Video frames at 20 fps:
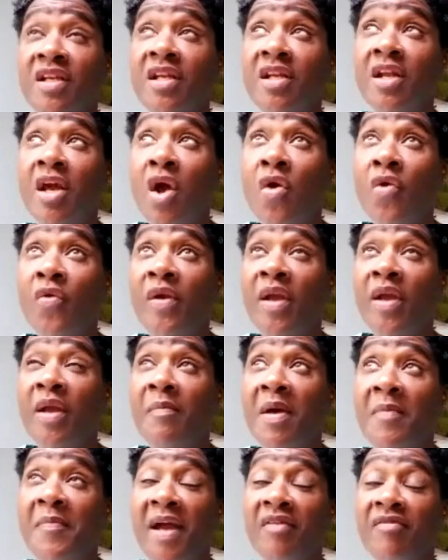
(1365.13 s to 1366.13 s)
you know,
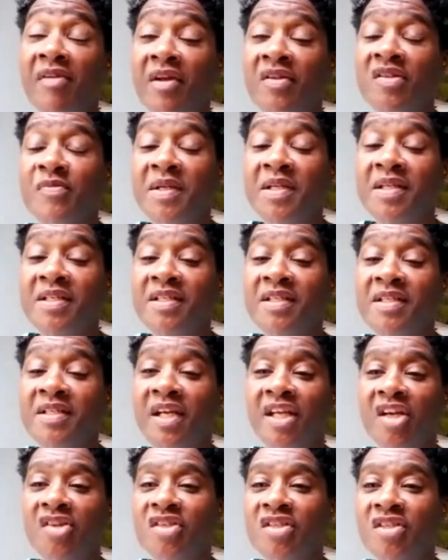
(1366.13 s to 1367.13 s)
my background's been in
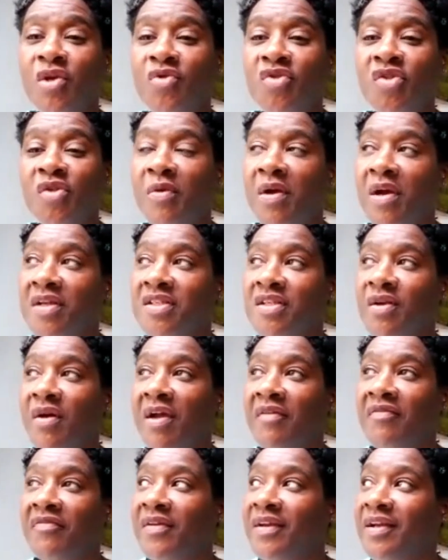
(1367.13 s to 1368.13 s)
psychiatric social work,
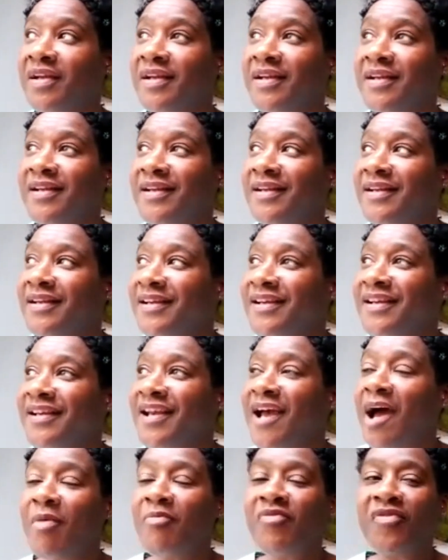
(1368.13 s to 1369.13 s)
so I've
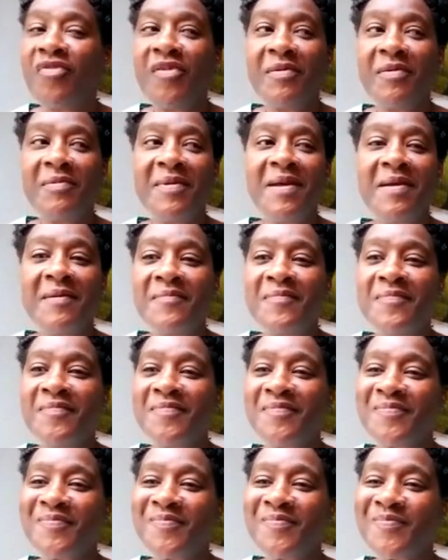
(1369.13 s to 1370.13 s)
come from
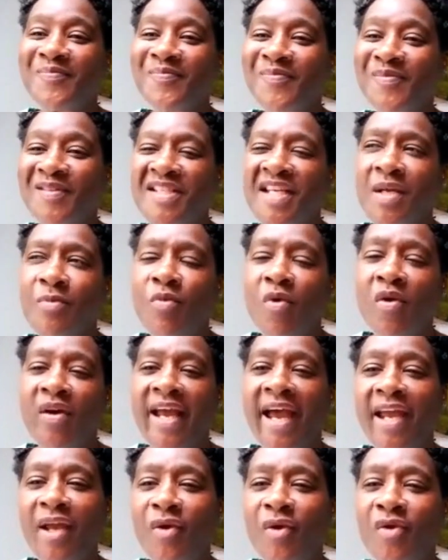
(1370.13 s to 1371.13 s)
seeing what
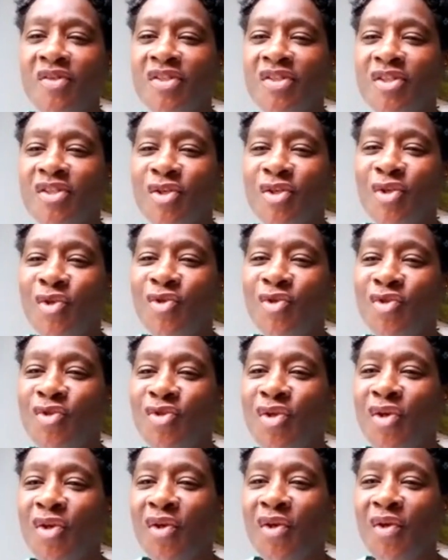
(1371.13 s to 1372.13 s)
chaos can
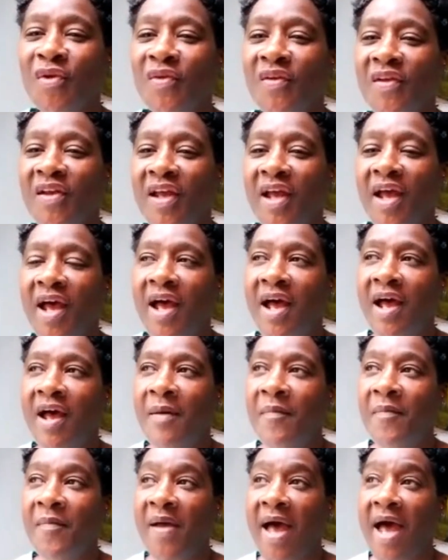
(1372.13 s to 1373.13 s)
do,
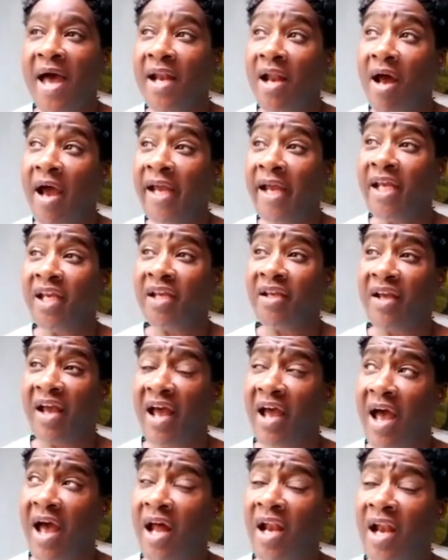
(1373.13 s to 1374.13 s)
and I
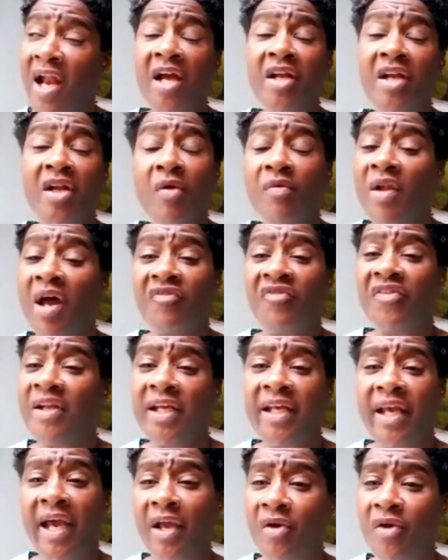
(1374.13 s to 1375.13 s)
don't like
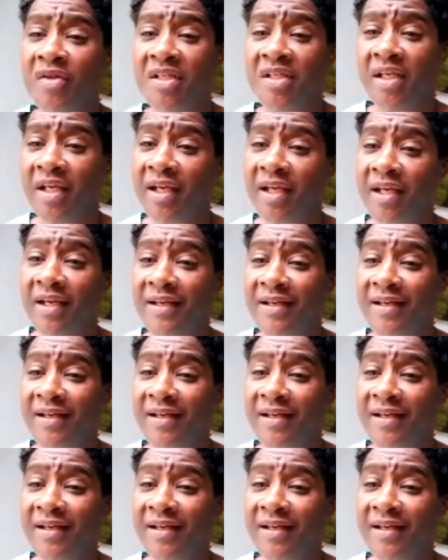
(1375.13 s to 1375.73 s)
feeling chaotic.